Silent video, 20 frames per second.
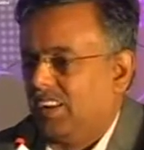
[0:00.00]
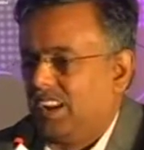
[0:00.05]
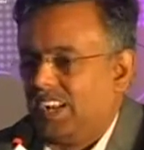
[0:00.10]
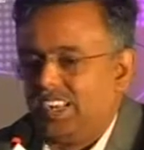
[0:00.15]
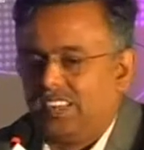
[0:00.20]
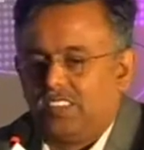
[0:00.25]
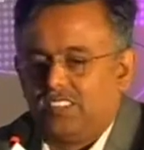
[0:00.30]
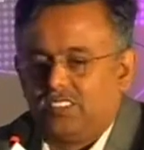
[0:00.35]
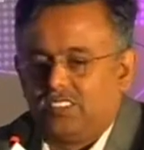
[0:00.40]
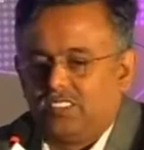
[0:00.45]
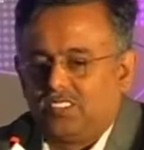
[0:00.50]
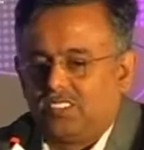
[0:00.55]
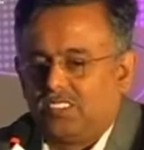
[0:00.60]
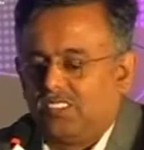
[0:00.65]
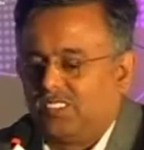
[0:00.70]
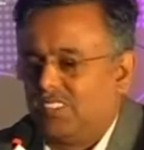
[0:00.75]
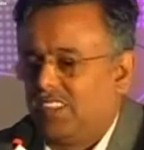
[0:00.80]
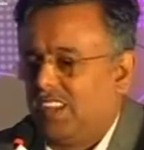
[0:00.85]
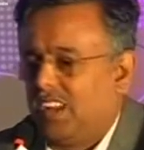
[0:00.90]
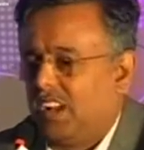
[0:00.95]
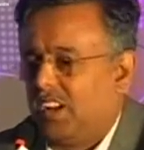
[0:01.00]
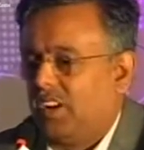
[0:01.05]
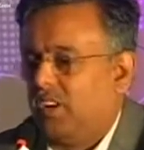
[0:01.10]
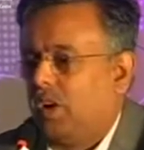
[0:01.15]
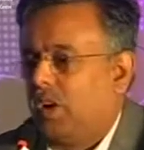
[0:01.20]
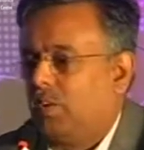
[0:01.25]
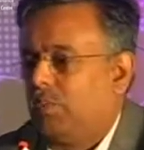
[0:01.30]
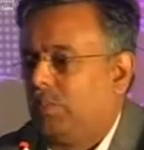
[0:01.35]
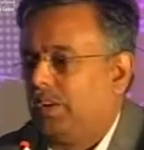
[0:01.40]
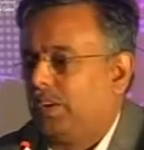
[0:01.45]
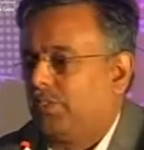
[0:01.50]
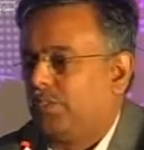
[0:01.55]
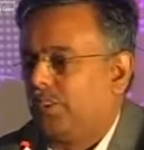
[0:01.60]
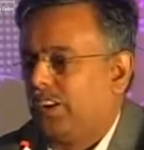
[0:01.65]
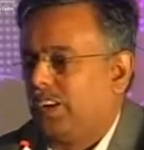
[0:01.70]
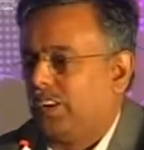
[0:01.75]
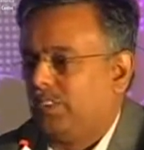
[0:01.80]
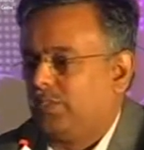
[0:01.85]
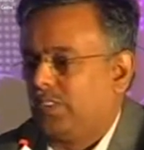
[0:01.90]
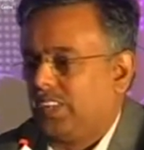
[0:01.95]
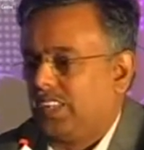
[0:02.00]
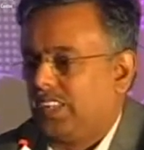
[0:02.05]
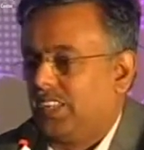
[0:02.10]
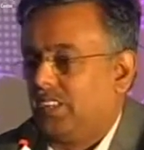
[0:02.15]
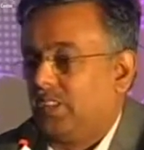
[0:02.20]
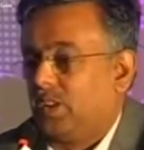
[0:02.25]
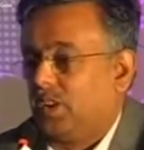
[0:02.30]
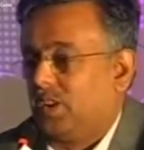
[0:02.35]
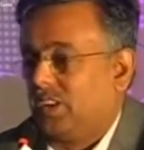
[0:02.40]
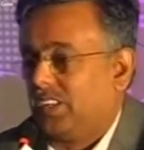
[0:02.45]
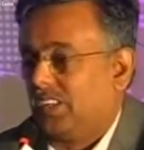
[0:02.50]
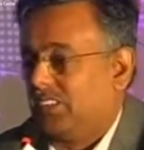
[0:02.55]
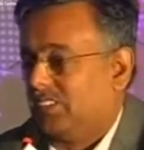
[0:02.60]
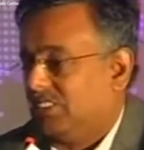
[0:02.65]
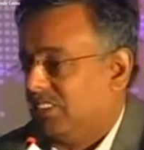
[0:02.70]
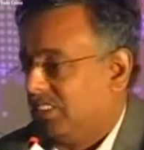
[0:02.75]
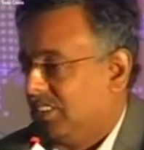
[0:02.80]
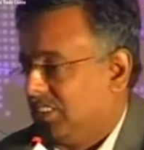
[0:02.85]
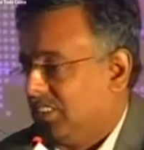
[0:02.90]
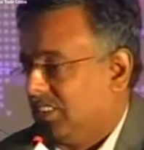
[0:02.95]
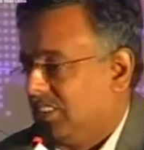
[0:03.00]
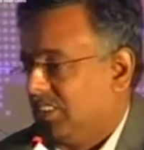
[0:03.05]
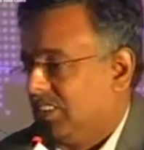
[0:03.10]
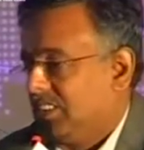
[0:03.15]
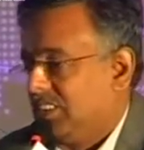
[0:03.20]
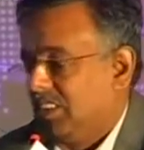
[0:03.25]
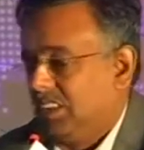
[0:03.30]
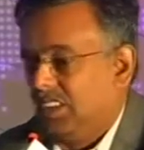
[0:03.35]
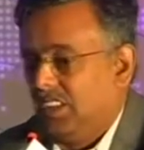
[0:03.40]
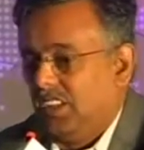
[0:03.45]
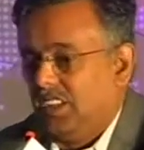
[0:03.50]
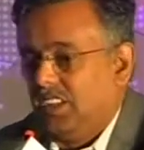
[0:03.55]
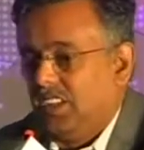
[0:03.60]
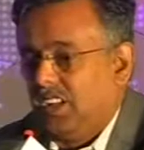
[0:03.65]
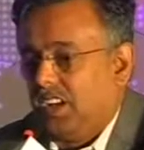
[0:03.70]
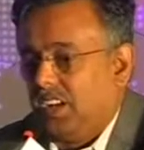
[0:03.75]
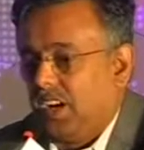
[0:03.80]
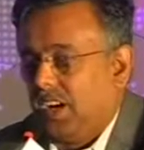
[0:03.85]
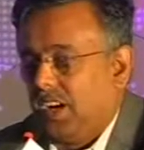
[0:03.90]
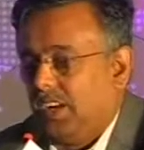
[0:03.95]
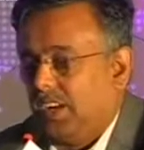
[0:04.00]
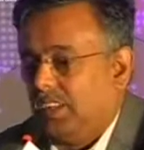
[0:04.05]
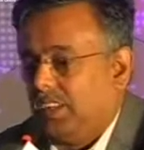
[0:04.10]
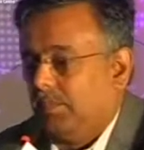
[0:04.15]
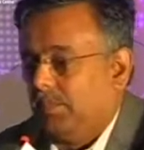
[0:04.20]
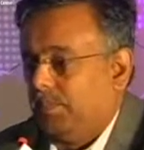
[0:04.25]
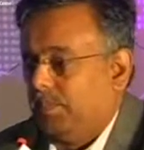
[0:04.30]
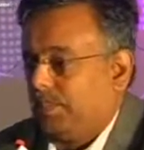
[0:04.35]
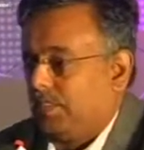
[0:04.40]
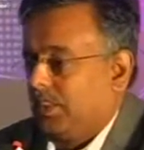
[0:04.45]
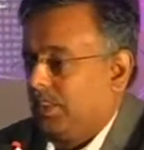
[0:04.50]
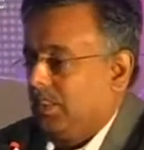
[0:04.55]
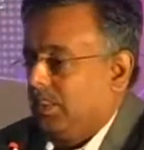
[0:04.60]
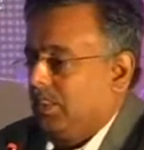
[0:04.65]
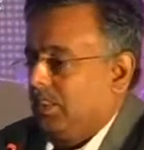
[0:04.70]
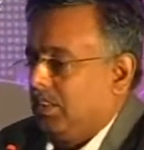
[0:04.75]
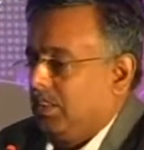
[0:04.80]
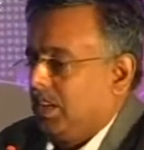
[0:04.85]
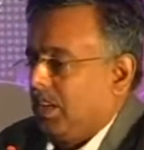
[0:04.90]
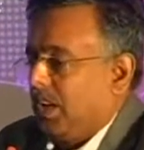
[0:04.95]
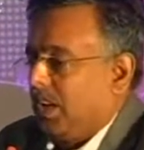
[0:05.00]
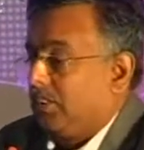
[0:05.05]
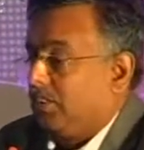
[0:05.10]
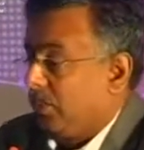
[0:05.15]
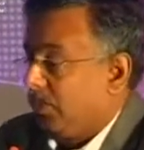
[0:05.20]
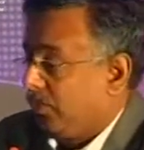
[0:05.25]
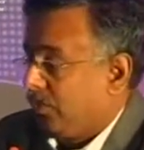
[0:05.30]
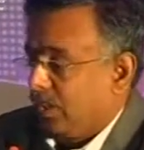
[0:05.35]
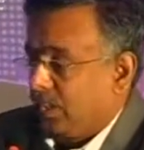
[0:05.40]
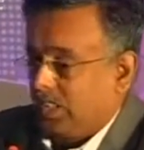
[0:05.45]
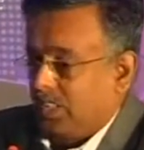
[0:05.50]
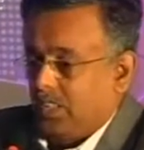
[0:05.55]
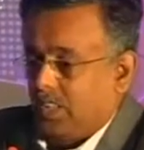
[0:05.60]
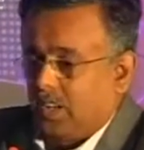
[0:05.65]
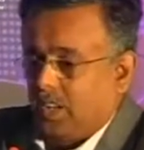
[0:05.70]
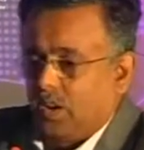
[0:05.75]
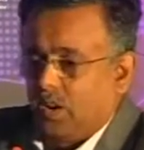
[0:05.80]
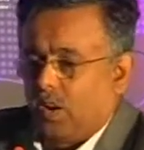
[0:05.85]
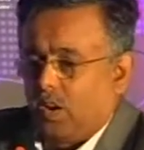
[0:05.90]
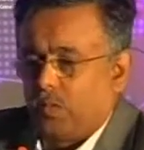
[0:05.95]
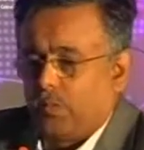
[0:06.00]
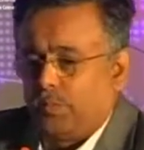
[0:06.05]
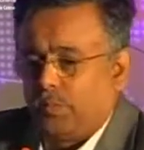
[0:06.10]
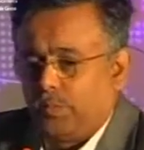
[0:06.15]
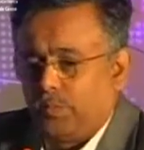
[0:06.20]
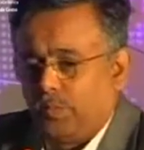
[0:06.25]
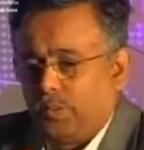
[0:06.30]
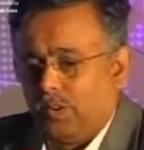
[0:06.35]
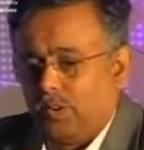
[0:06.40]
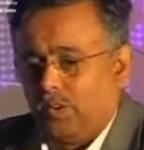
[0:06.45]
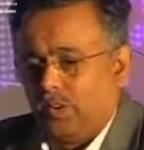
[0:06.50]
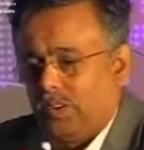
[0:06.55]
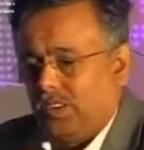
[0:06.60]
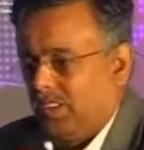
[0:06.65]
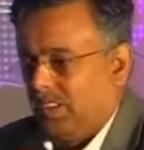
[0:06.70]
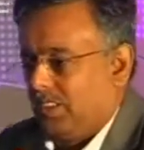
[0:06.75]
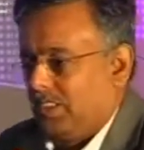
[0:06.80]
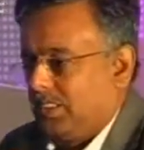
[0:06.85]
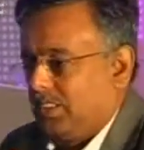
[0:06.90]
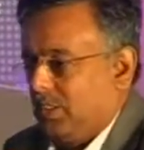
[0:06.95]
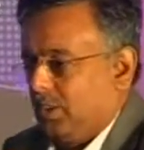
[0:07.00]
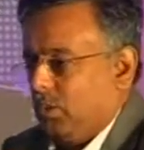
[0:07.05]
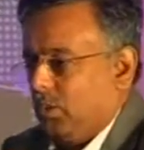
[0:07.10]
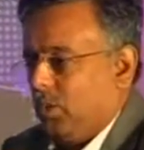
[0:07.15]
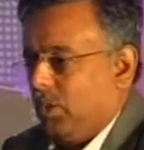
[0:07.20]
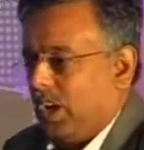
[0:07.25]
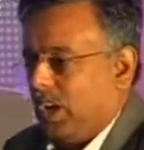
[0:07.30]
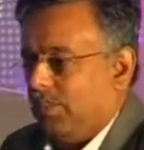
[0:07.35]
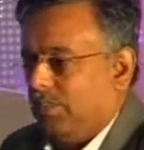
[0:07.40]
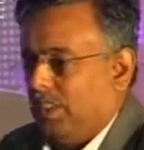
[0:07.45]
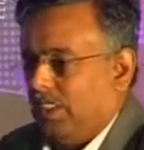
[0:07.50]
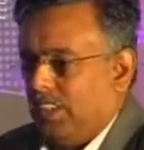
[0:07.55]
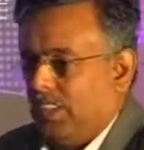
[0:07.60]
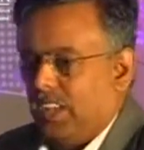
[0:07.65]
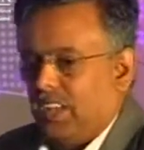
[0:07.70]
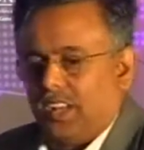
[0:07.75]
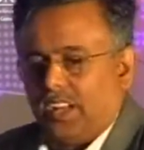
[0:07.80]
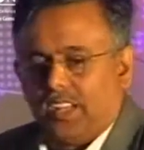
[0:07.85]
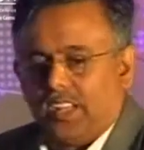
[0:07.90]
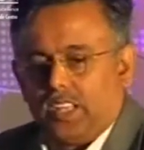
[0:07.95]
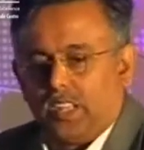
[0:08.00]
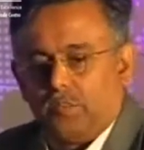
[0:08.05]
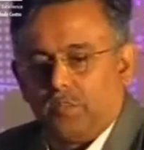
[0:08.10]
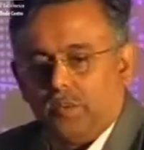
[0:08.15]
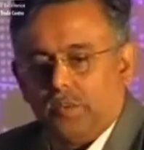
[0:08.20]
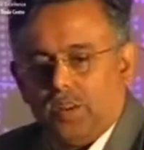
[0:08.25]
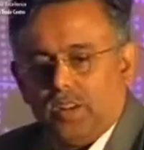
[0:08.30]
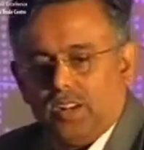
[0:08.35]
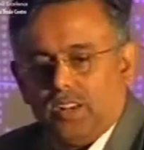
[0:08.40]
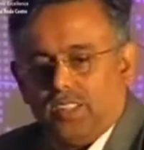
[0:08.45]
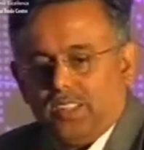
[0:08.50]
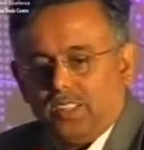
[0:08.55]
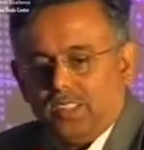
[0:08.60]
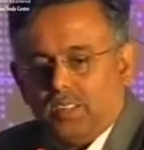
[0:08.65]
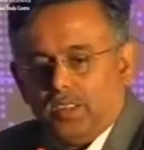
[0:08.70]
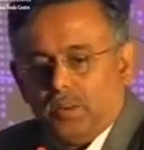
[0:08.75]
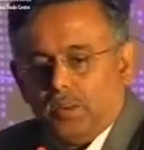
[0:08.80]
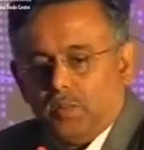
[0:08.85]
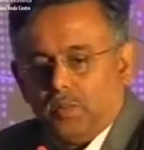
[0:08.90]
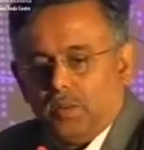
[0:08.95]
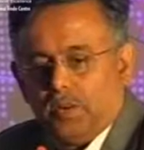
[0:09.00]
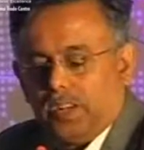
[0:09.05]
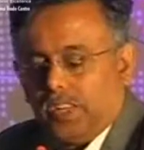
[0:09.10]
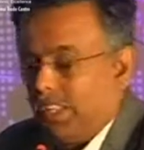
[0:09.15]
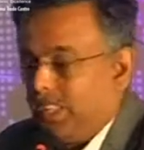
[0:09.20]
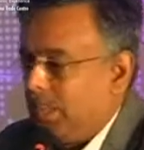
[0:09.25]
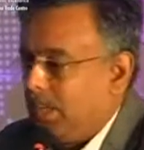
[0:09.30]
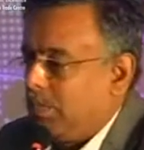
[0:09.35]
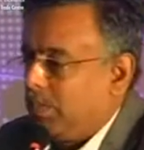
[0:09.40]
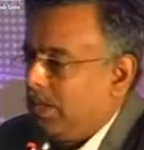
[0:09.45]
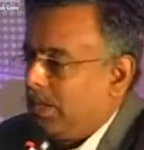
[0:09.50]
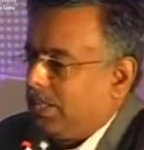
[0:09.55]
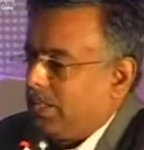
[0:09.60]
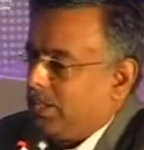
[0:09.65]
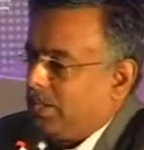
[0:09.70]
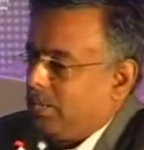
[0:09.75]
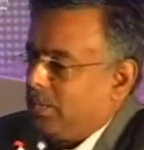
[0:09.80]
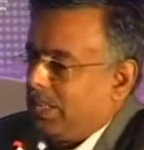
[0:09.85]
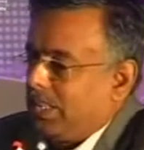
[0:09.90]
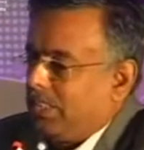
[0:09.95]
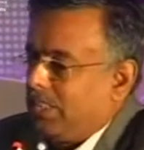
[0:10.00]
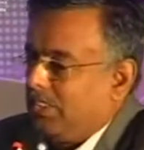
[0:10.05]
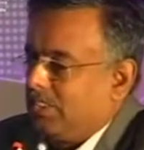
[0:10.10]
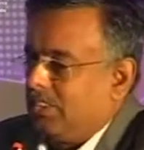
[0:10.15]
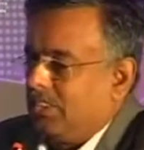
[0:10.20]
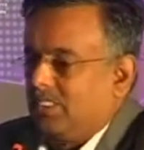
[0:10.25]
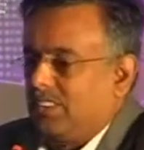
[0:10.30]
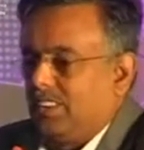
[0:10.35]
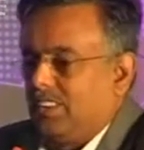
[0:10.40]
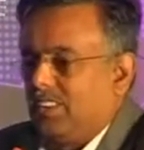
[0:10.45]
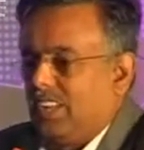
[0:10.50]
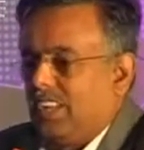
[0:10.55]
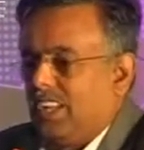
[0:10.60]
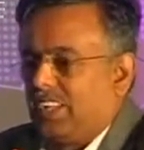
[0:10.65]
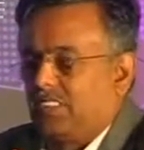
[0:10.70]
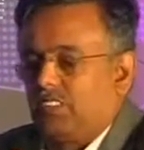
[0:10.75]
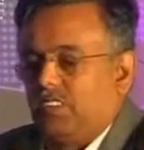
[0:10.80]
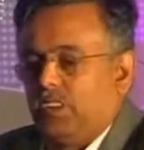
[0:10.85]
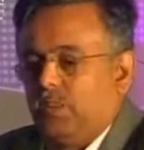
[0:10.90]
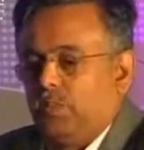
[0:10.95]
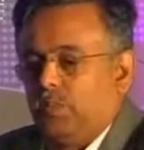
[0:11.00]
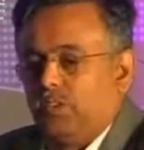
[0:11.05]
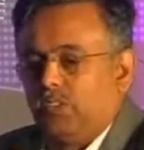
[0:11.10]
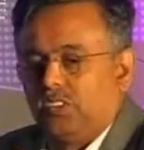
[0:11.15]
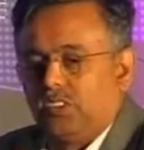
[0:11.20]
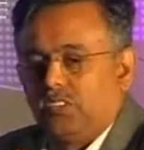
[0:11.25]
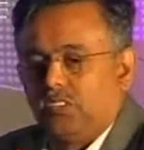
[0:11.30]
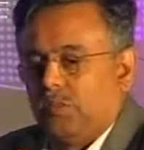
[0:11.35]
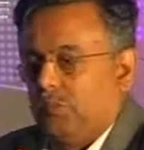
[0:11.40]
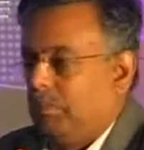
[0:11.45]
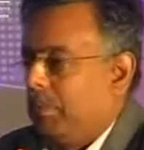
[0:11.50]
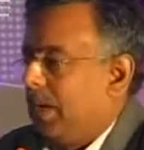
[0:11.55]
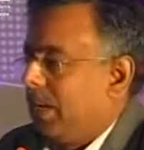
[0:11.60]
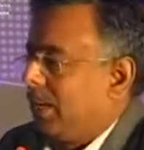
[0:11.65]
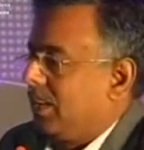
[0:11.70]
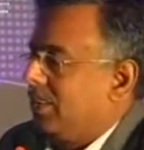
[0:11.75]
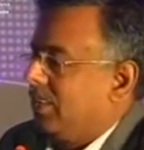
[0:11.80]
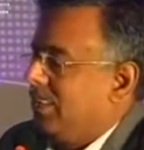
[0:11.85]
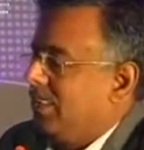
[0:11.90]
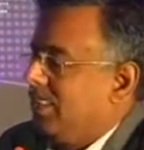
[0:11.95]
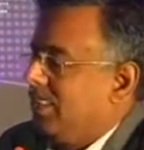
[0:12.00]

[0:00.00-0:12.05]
right decisions, and not be afraid of taking the wrong decision. Um, as I've seen, there are a lot of people uh, you know, who have the inherent capability, but inability to make decisions actually pushes them back.